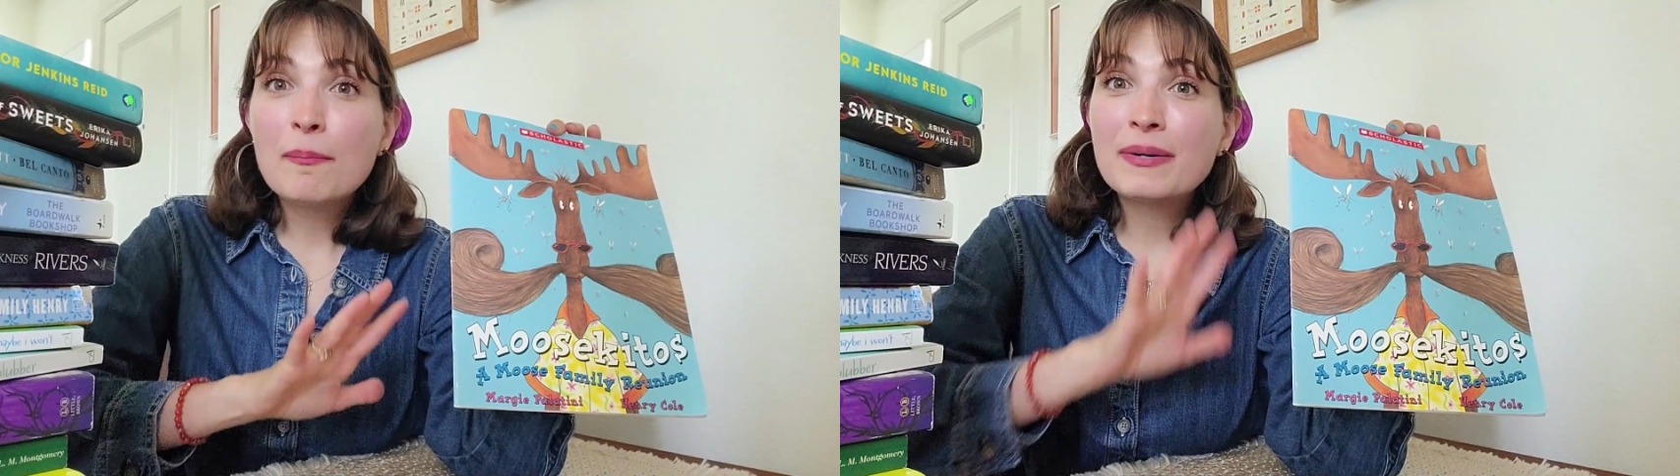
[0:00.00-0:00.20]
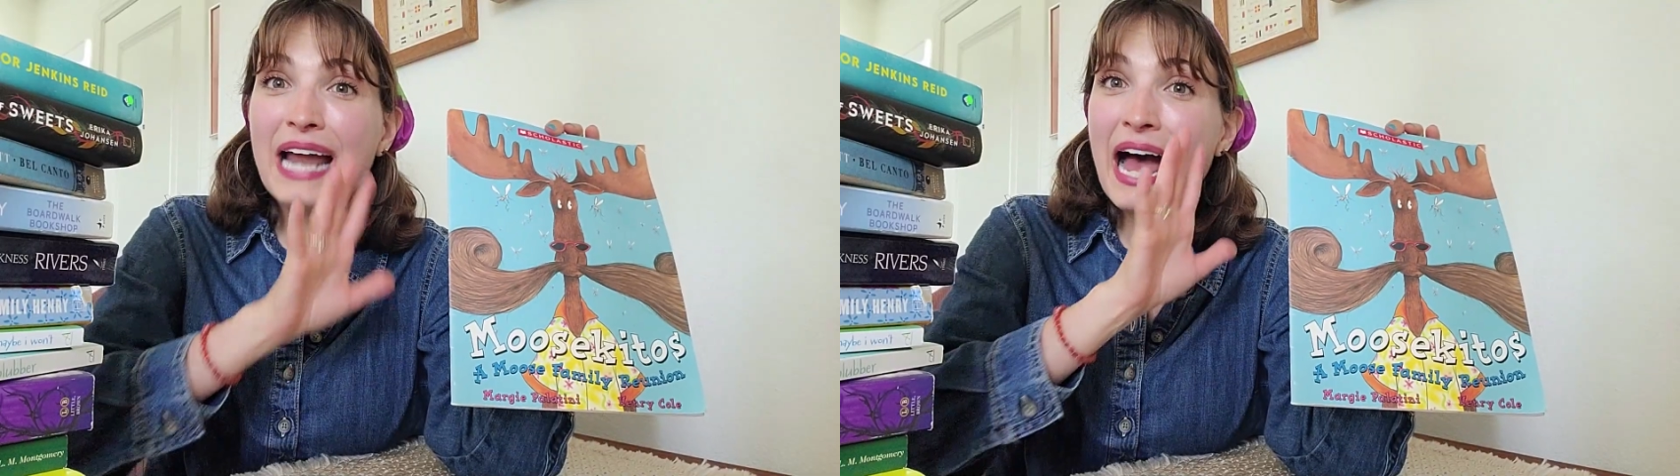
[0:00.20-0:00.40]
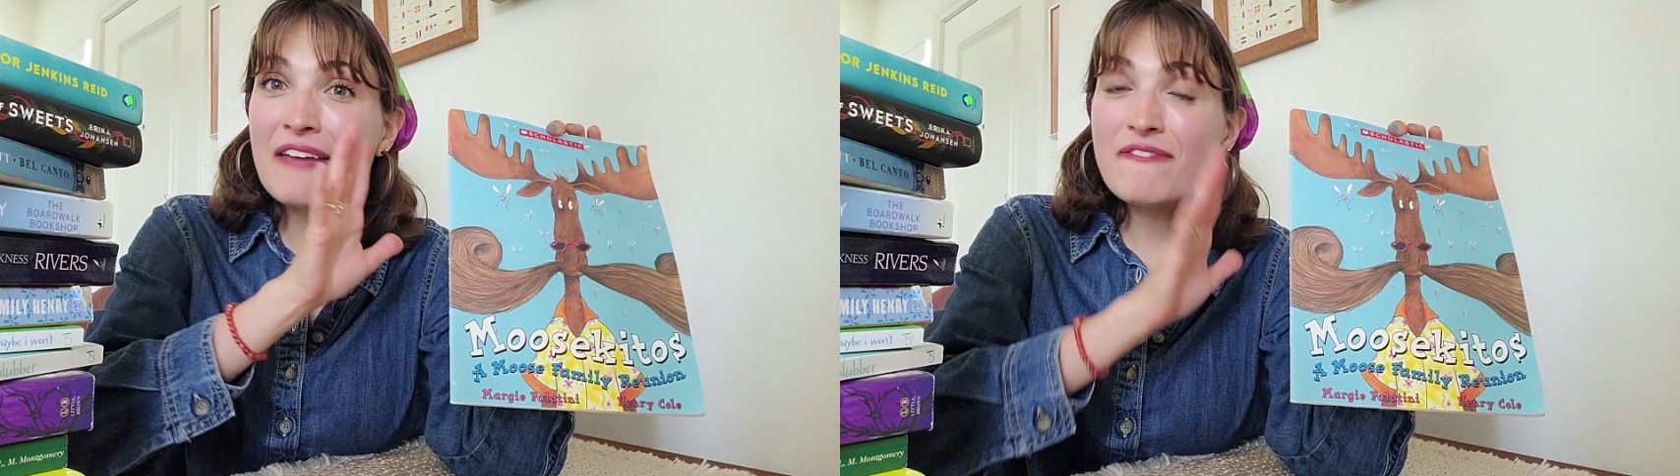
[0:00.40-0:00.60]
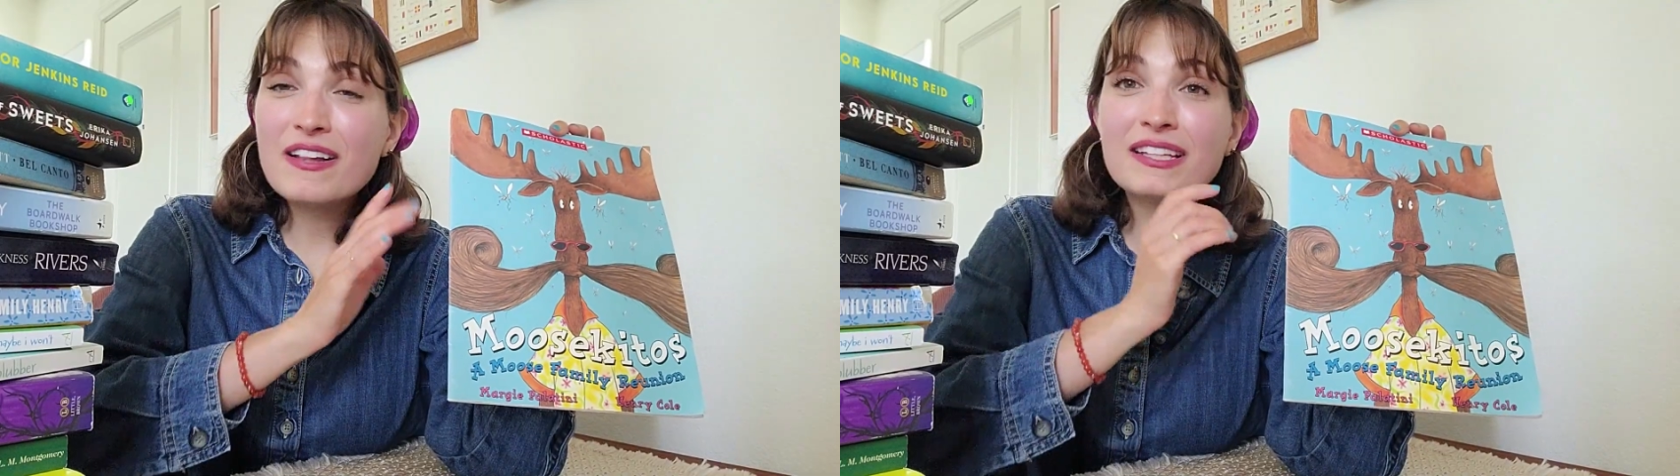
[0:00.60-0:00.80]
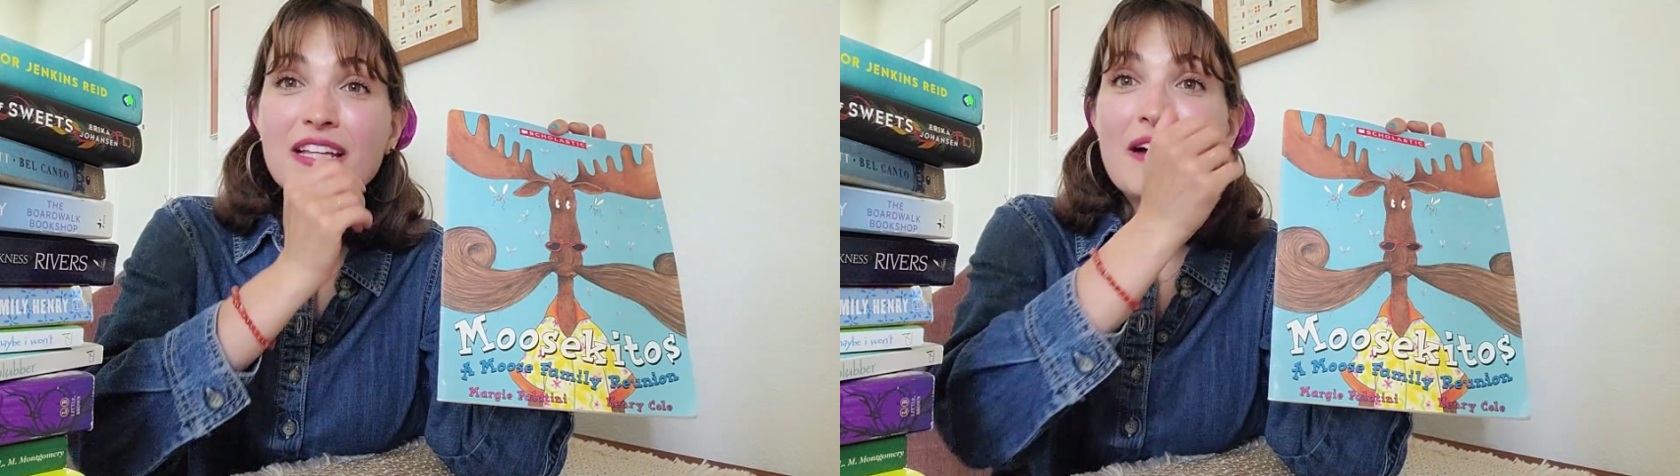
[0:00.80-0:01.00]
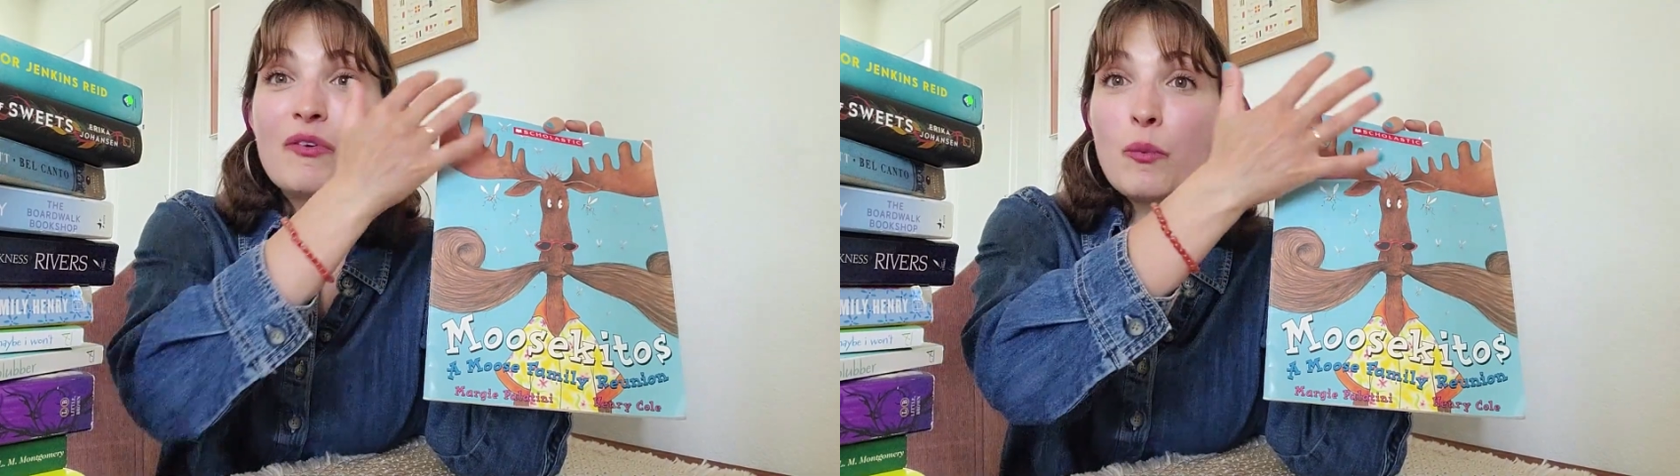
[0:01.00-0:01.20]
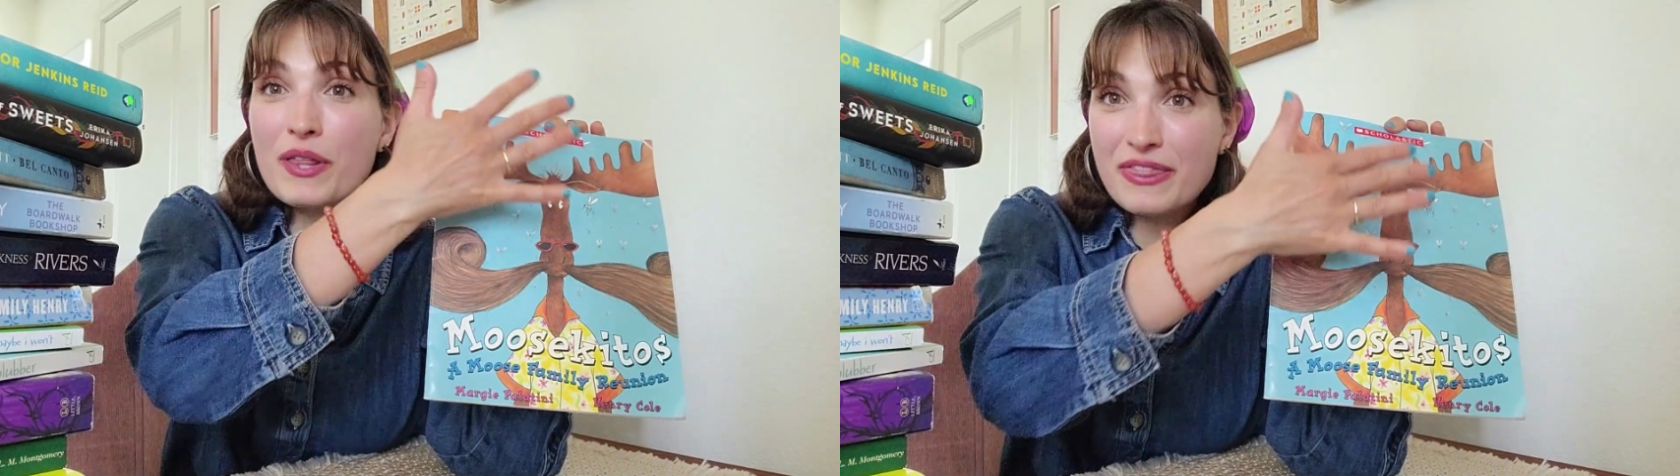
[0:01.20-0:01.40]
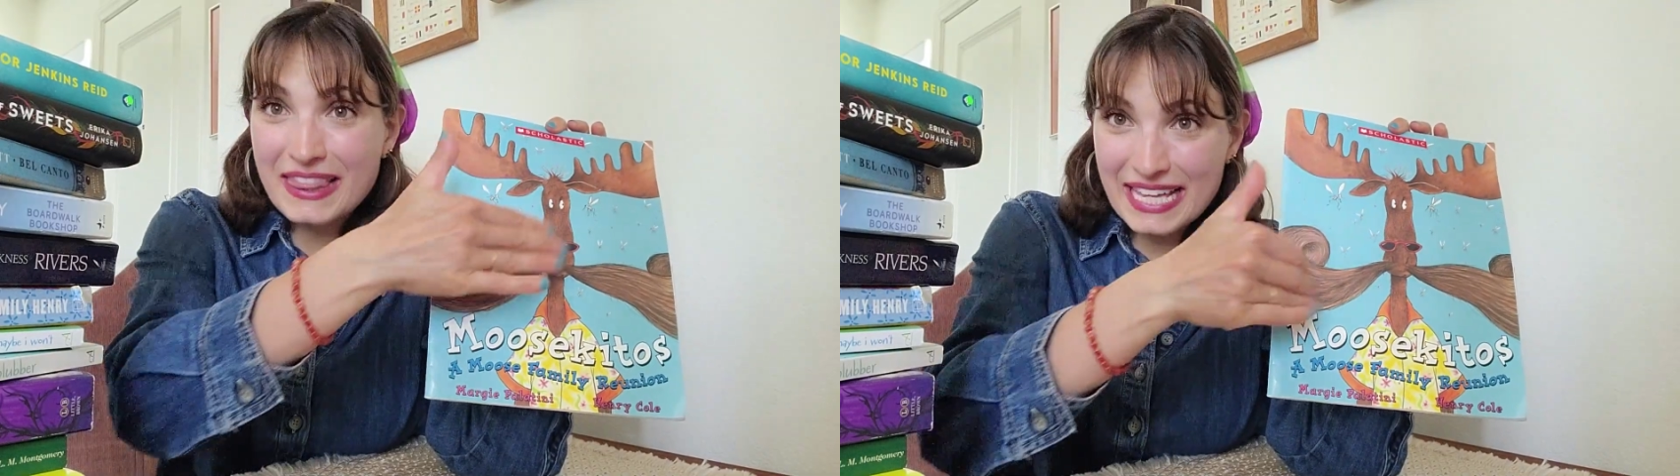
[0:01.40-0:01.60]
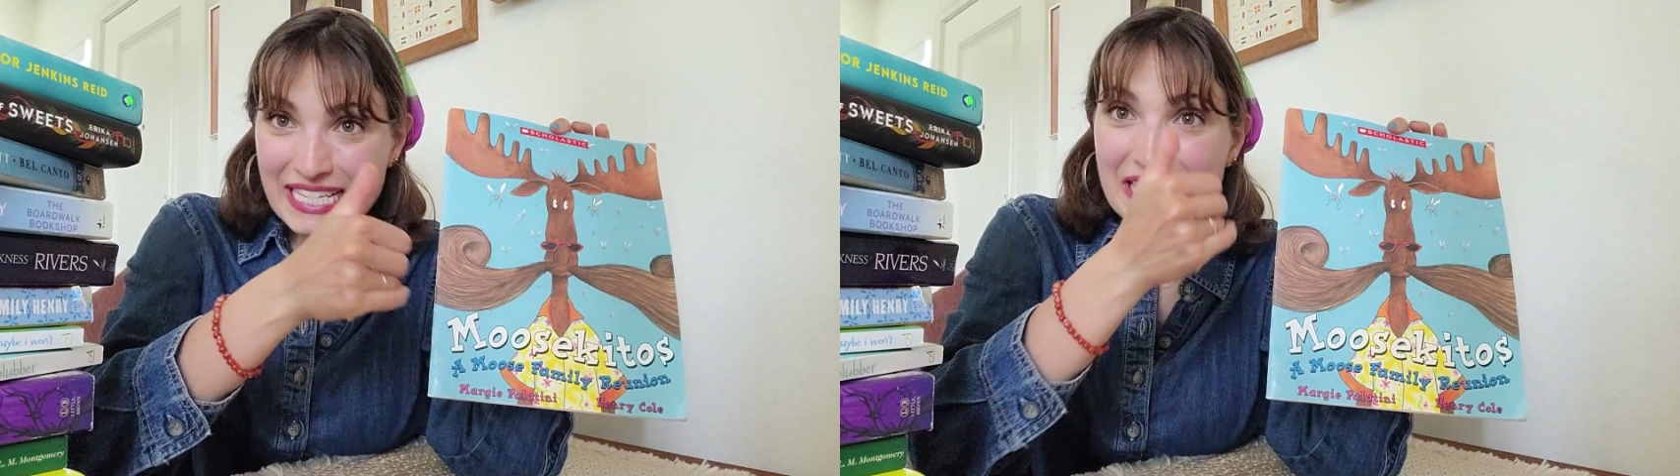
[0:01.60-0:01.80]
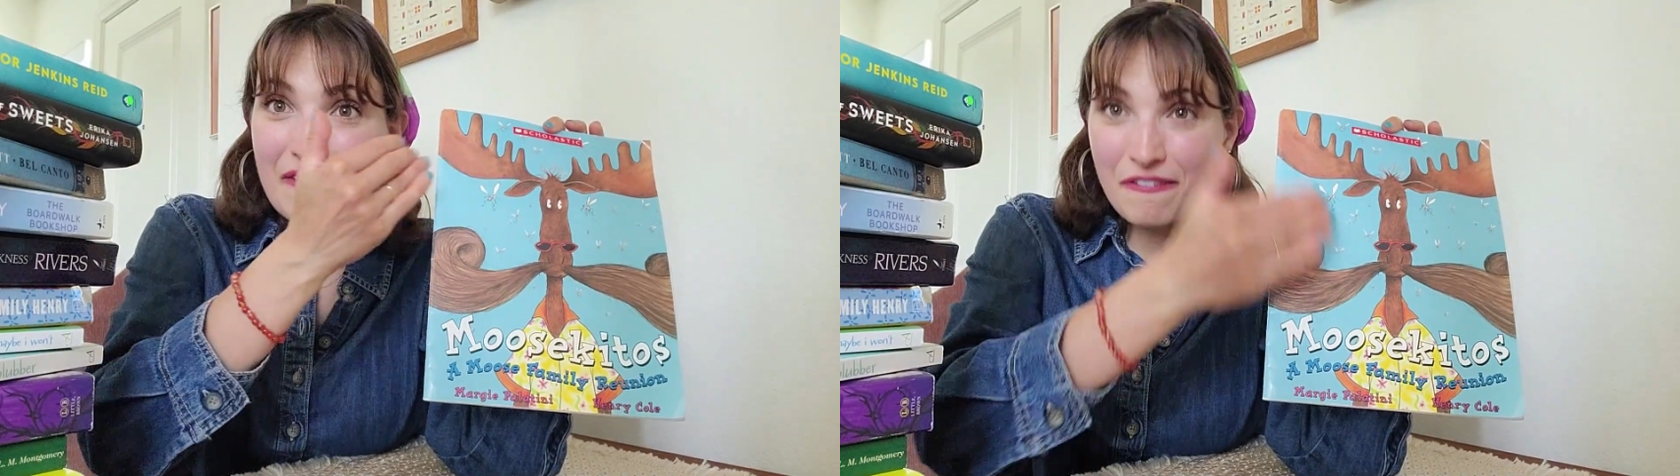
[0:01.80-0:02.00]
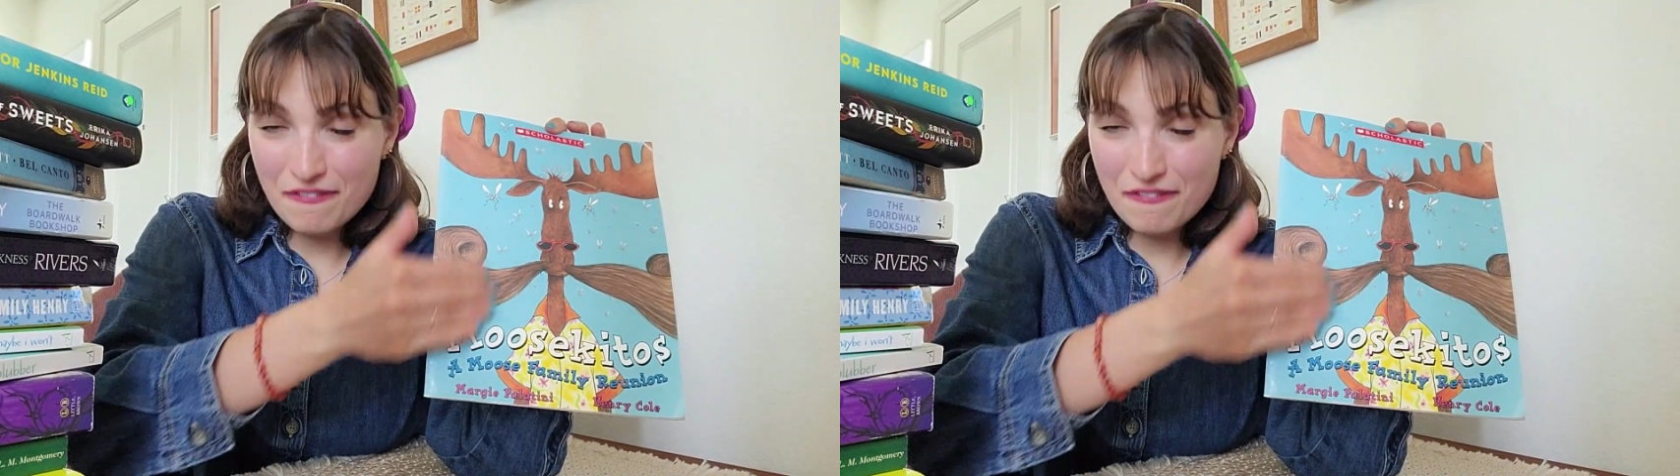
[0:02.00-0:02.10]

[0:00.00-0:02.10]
But I fell in love with this